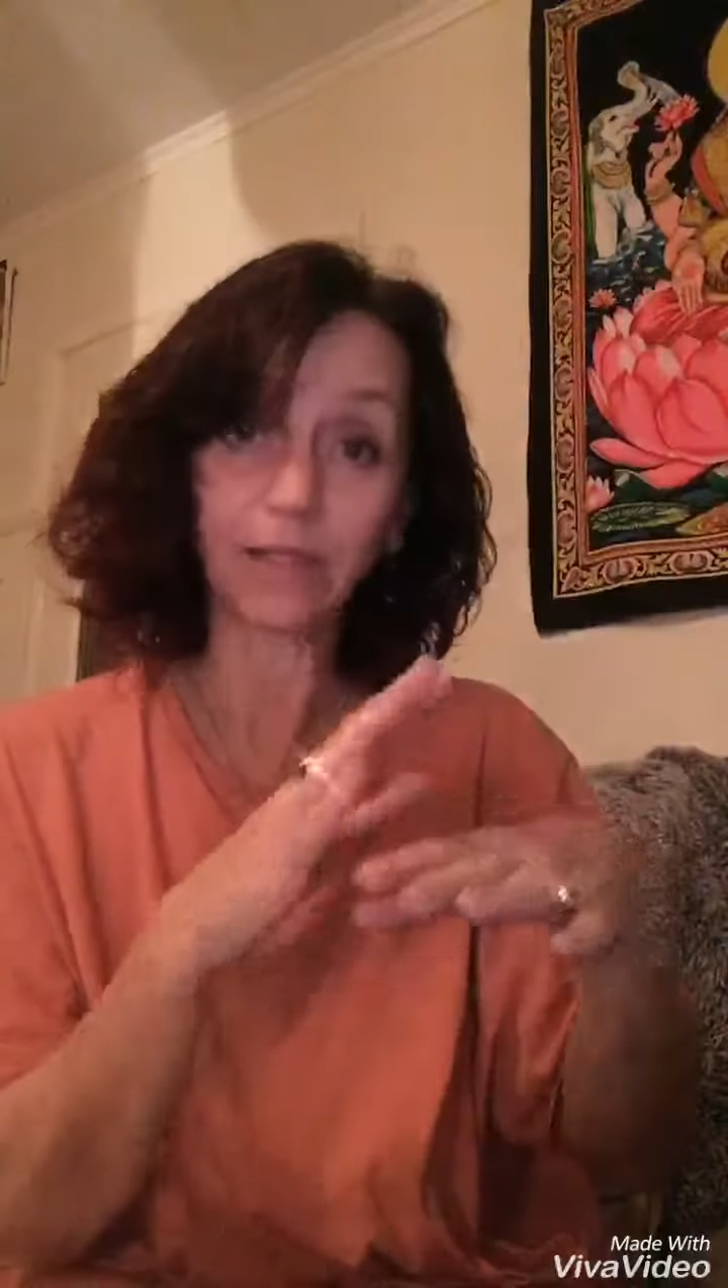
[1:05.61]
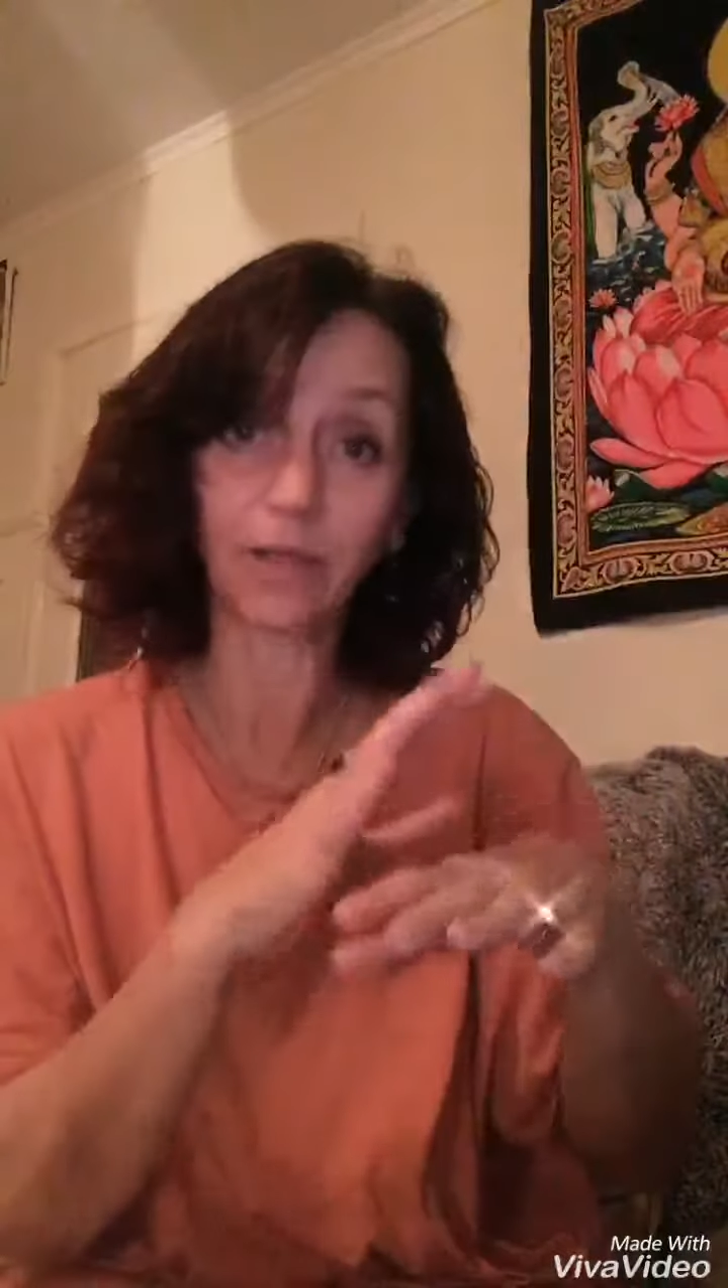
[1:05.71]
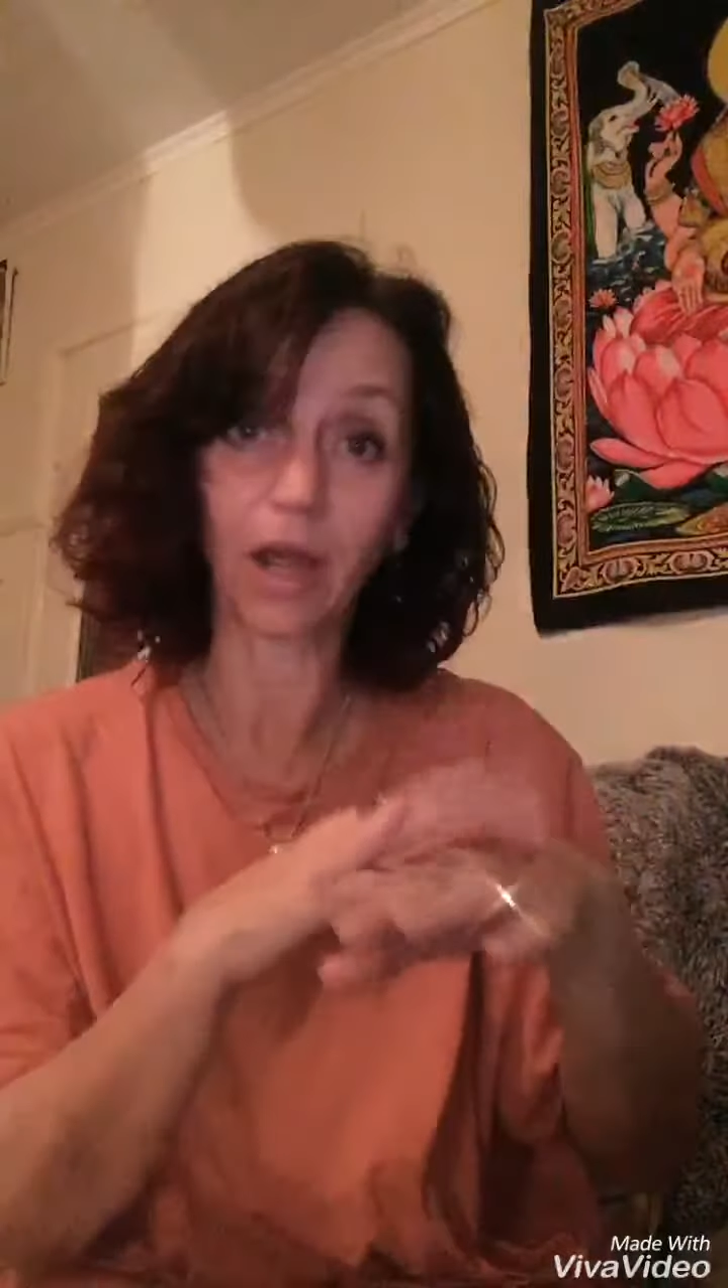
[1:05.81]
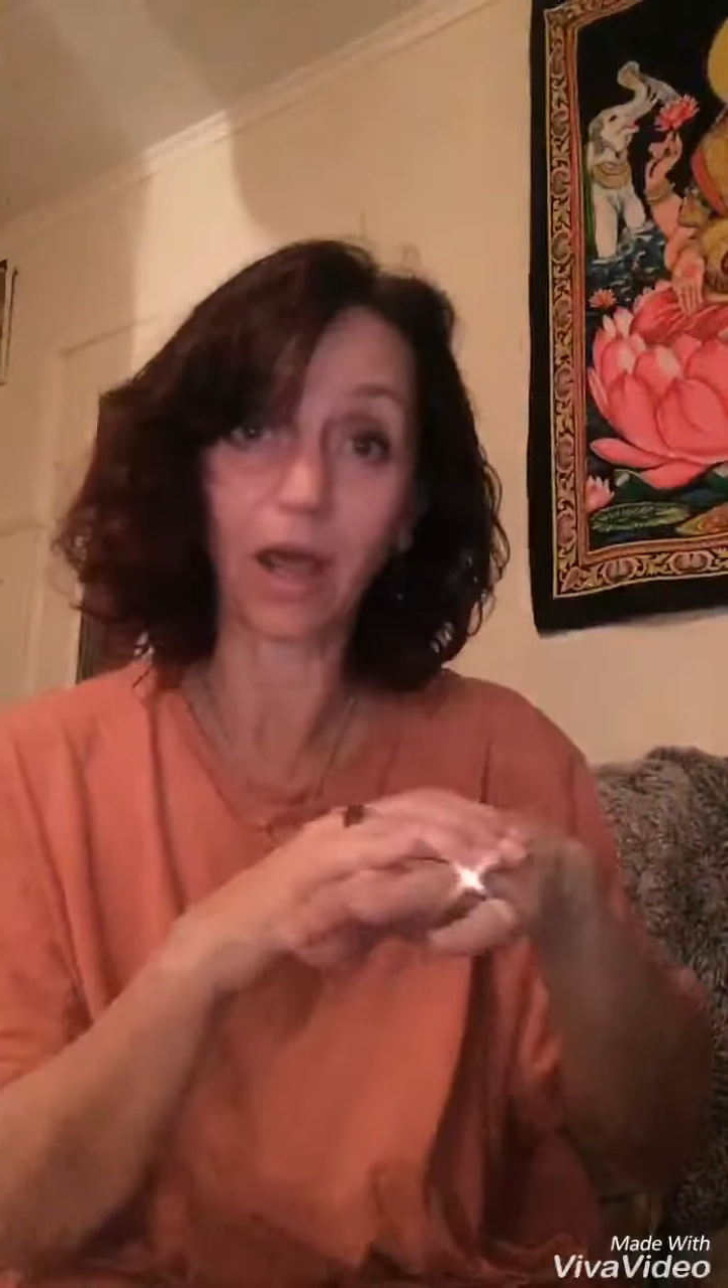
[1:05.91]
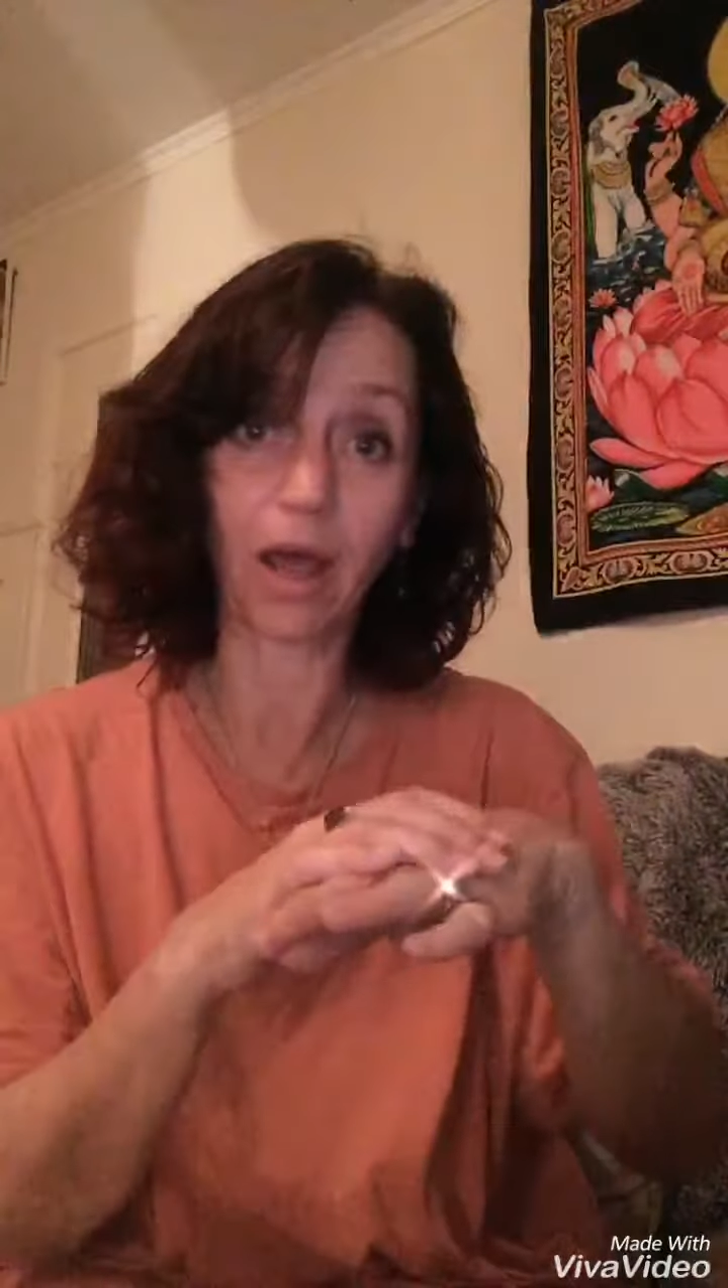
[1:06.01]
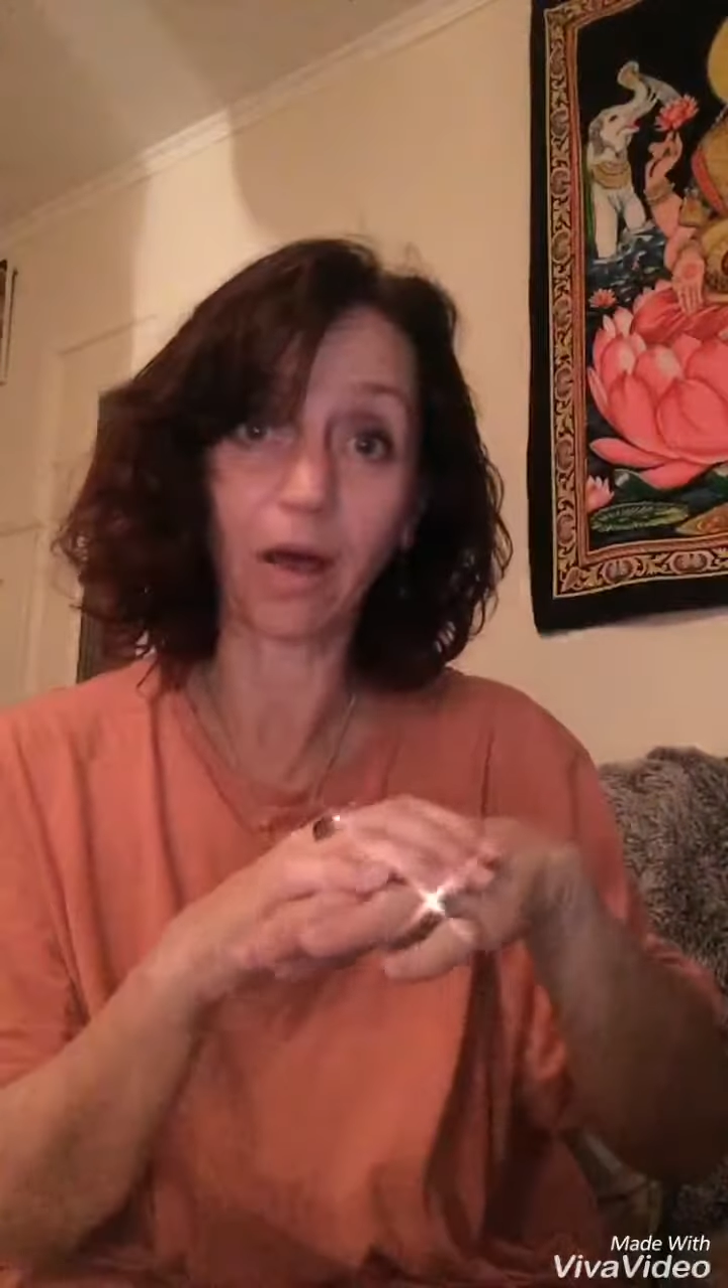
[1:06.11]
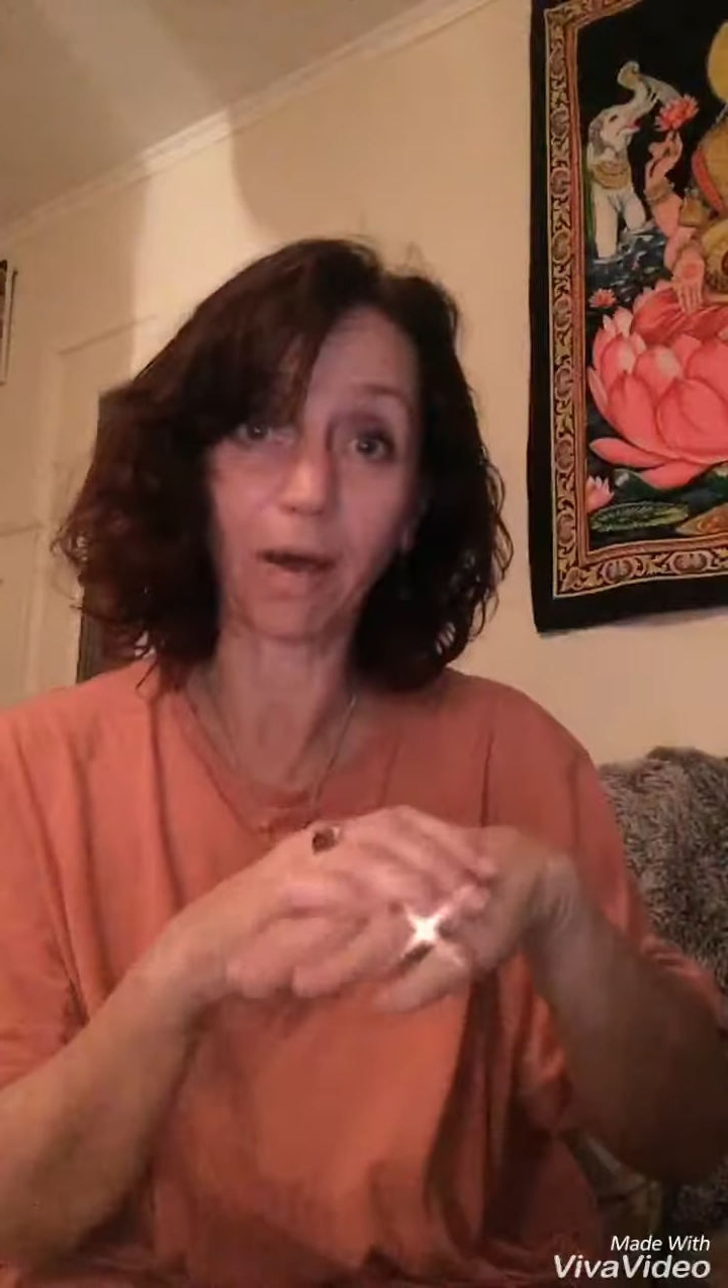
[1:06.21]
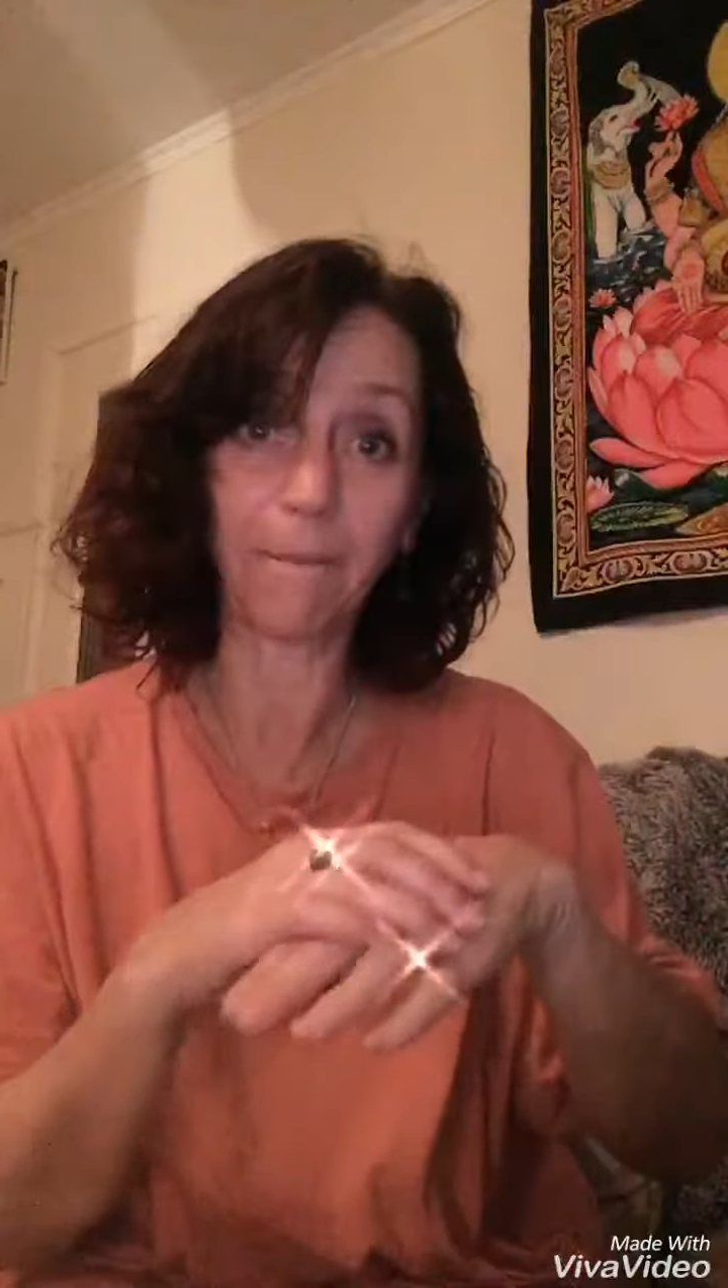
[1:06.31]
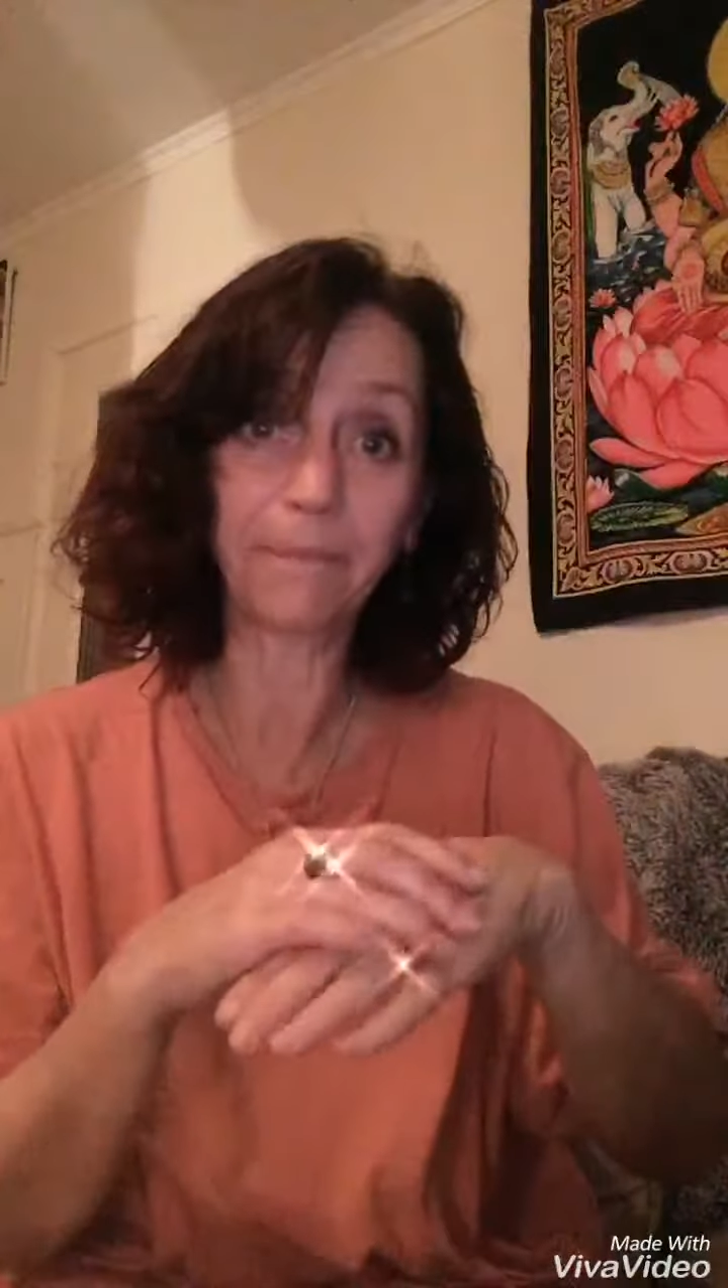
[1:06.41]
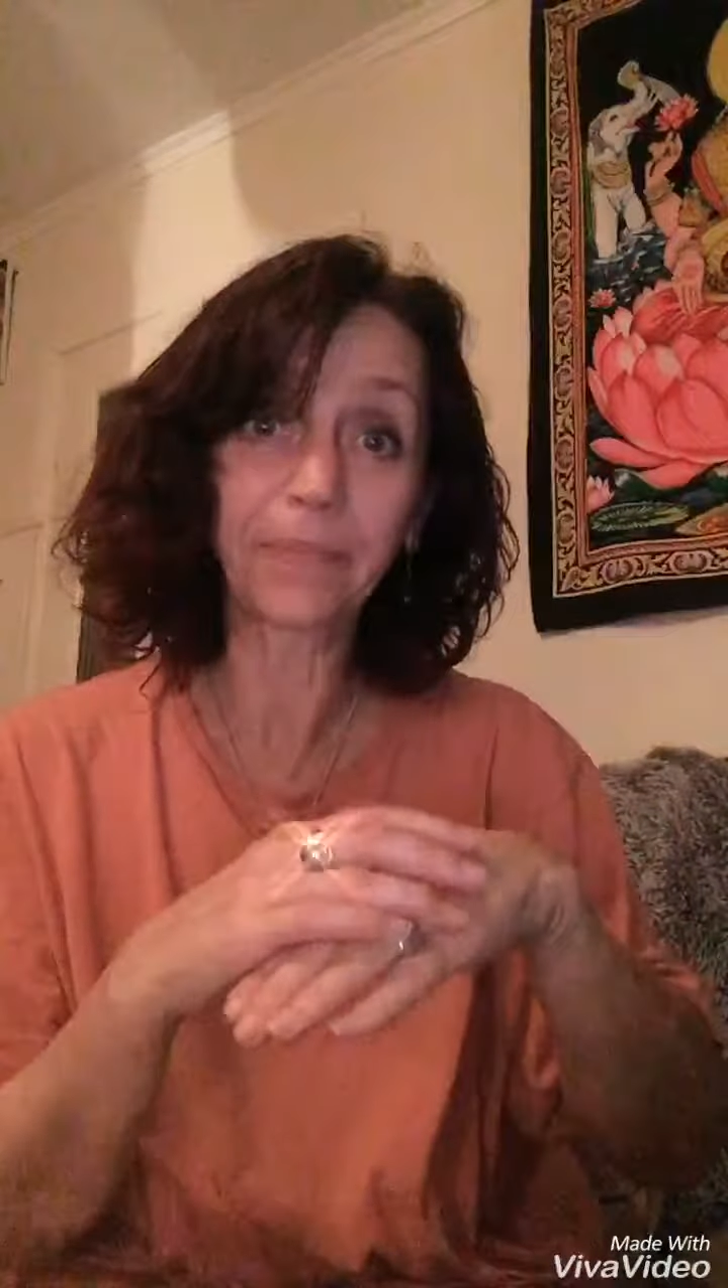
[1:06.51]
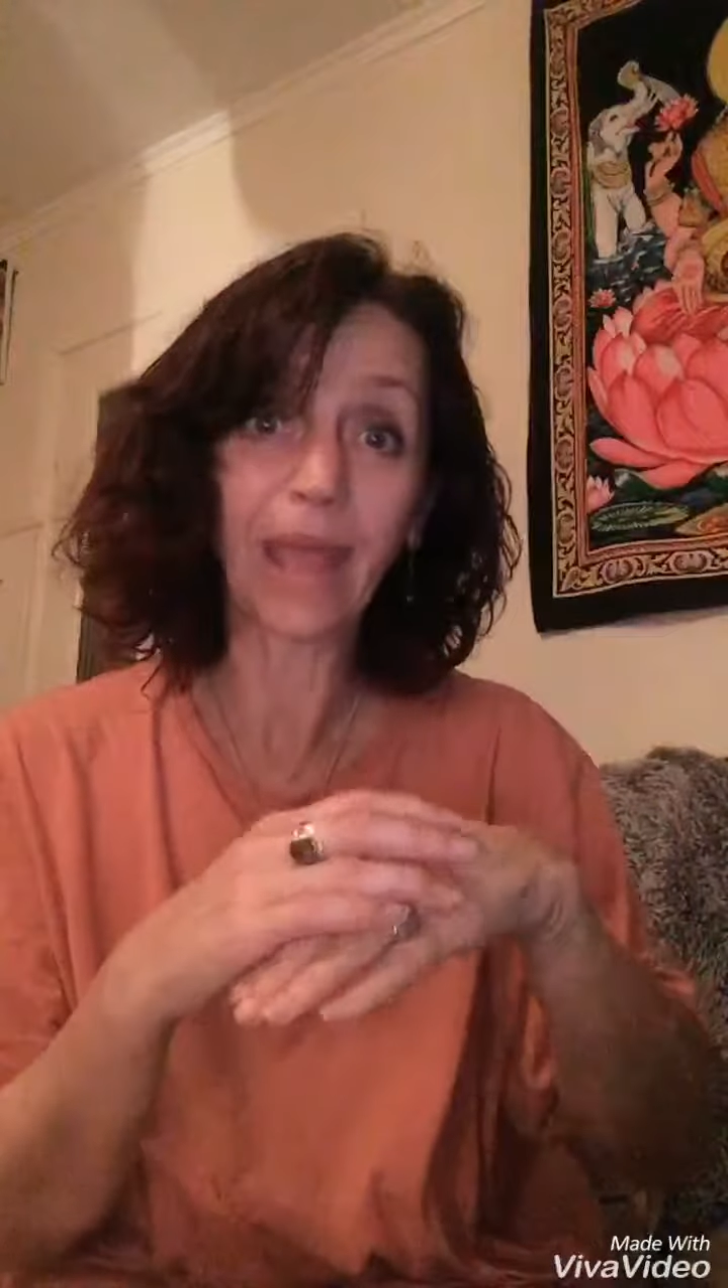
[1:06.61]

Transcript: on her arm,